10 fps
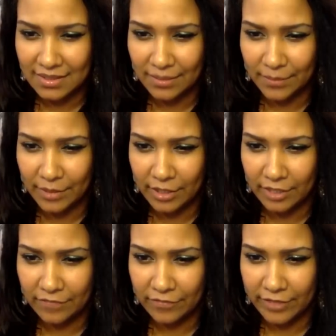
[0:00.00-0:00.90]

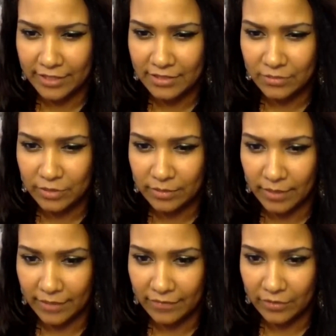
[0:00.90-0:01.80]
American France run
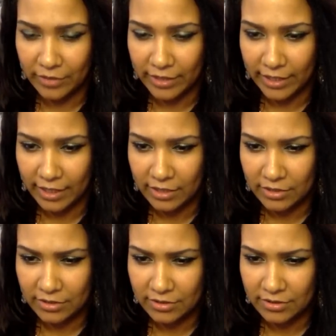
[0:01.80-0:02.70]
by floating
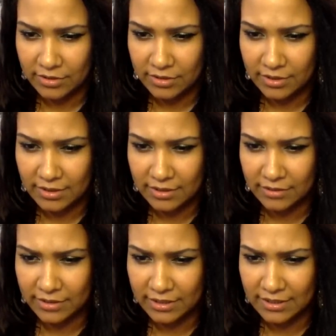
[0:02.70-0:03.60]
actors.
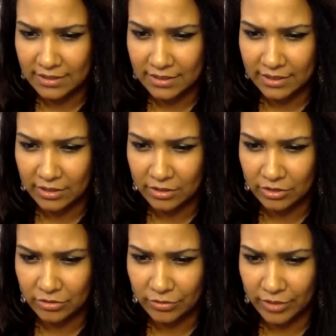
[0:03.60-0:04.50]
So, it's a
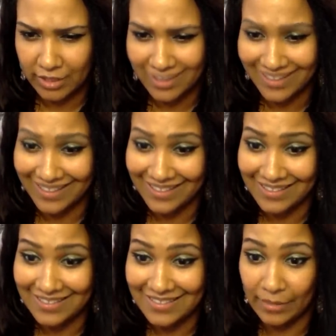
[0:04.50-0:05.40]
cultural thing, I
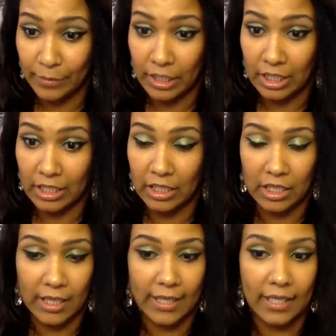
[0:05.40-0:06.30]
guess. I mean,
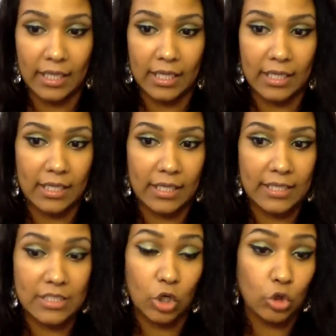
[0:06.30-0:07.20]

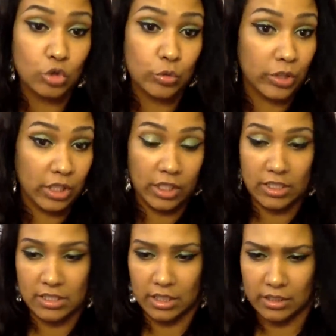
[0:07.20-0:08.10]
it's a cultural thing, I
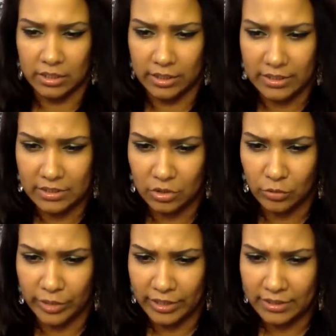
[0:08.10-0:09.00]
guess. Like, it's
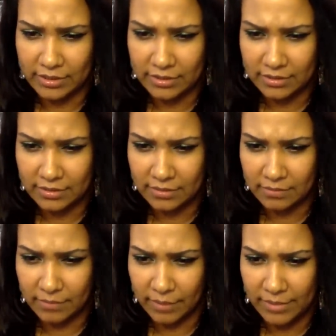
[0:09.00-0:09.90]
correct
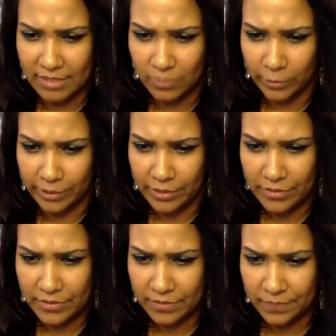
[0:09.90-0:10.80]
maybe somewhere
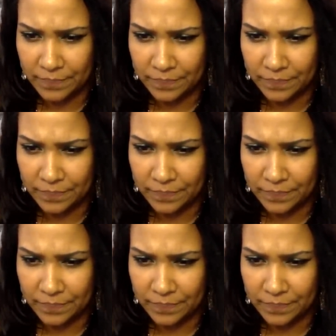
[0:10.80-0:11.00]
else.